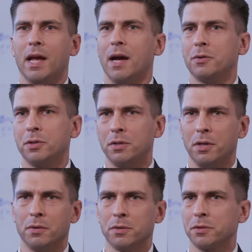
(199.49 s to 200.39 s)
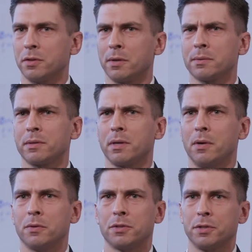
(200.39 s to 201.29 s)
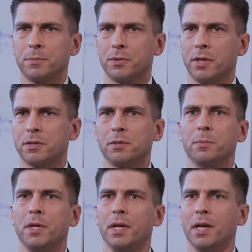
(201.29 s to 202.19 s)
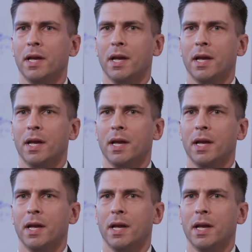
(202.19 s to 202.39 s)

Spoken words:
How should the ownership structure be?